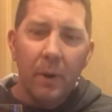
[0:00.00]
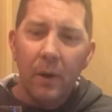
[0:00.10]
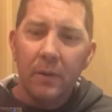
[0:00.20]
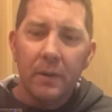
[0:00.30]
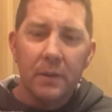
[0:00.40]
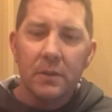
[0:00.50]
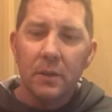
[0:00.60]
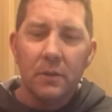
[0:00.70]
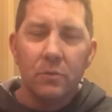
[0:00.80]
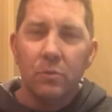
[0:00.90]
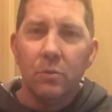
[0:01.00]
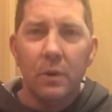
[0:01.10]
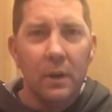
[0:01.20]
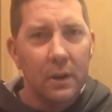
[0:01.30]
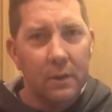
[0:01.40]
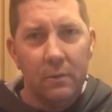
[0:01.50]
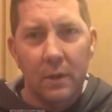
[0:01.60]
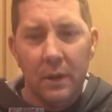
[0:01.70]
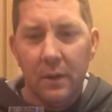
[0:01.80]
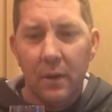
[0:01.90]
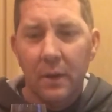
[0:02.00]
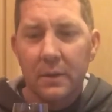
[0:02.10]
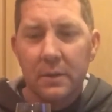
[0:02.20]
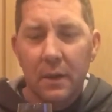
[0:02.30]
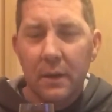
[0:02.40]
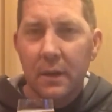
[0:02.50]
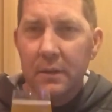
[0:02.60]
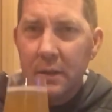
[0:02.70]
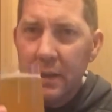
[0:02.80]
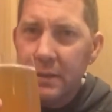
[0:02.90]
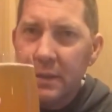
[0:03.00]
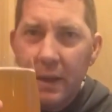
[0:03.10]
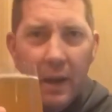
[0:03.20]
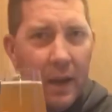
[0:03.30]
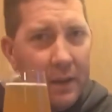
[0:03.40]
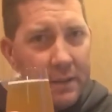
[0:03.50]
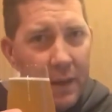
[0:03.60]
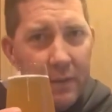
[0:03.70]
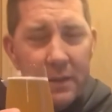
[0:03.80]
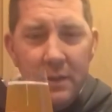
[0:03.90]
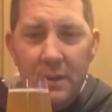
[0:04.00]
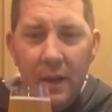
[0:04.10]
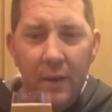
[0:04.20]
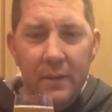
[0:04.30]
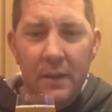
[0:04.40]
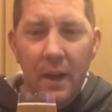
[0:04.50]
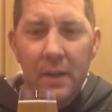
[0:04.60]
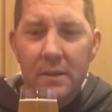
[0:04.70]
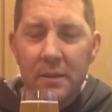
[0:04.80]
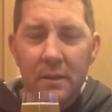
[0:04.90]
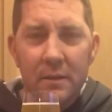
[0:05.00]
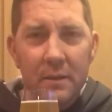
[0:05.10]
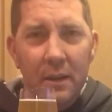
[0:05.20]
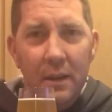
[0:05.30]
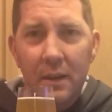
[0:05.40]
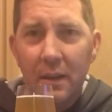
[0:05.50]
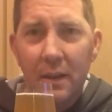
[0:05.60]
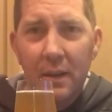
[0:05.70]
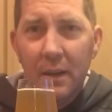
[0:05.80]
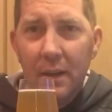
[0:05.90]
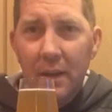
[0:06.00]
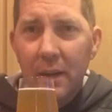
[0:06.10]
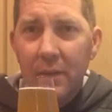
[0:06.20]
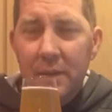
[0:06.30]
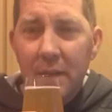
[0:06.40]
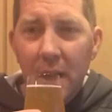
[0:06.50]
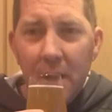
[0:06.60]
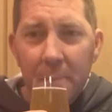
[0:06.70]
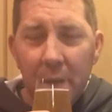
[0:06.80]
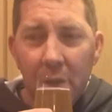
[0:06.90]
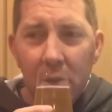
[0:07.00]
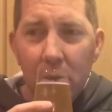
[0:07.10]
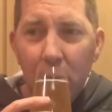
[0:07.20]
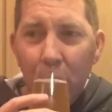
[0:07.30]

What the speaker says: both is really nice. Okay, so let's have a taste and see if it's calmed down.